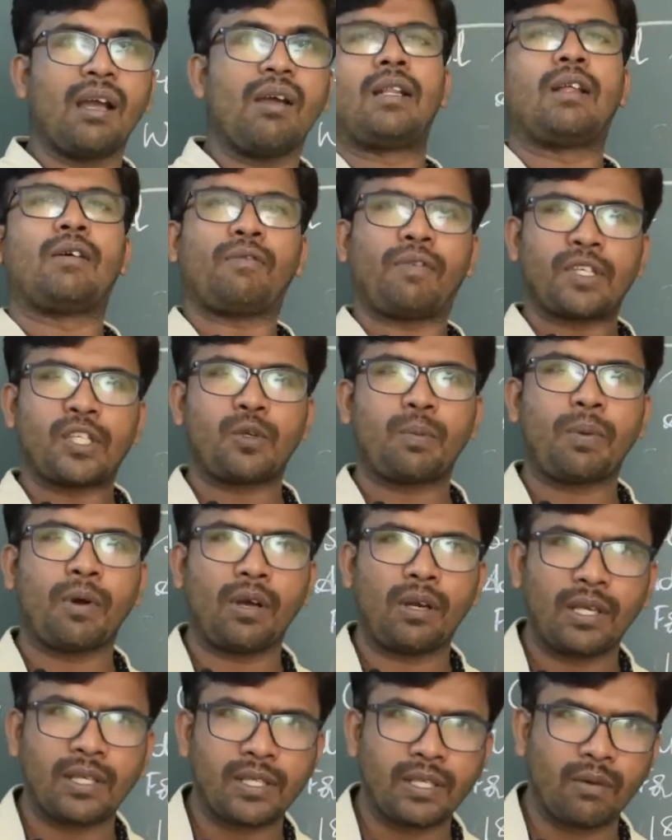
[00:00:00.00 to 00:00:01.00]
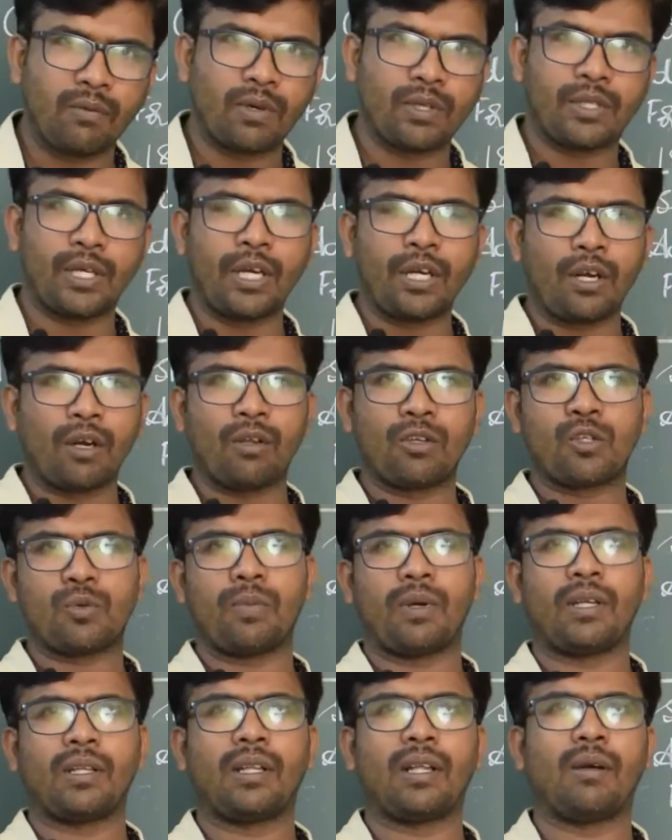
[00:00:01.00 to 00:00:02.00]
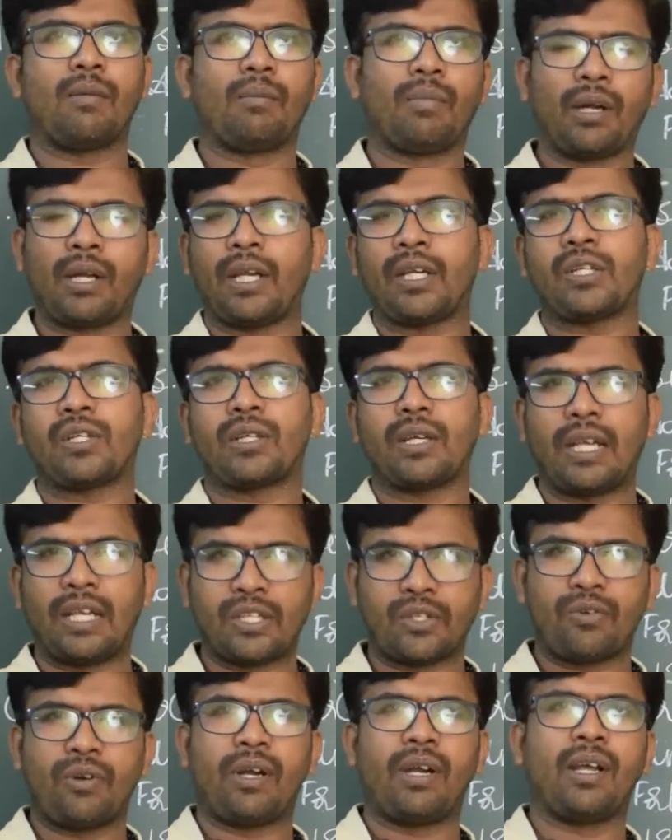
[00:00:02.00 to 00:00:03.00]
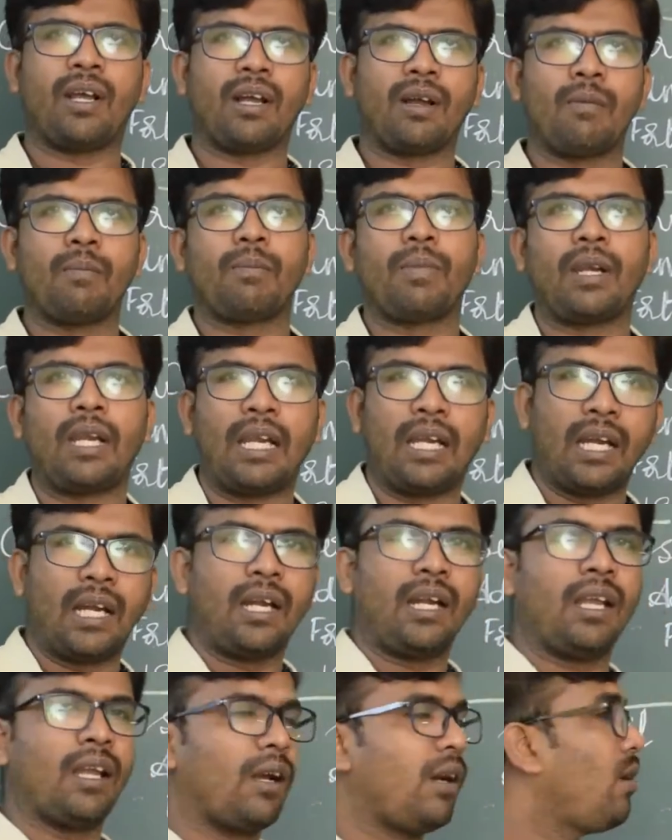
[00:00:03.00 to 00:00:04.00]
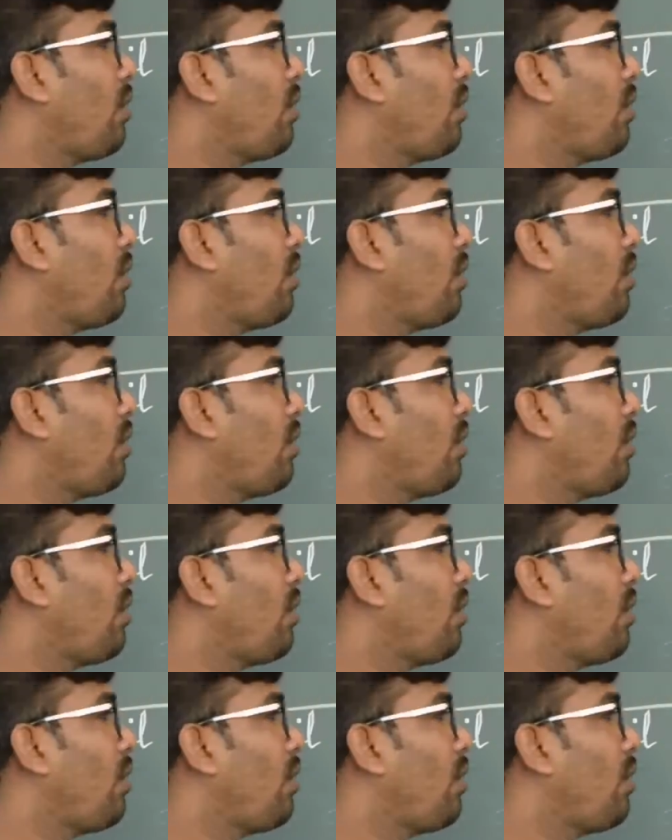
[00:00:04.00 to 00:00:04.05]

The first policy was introduced by the British East India Company in India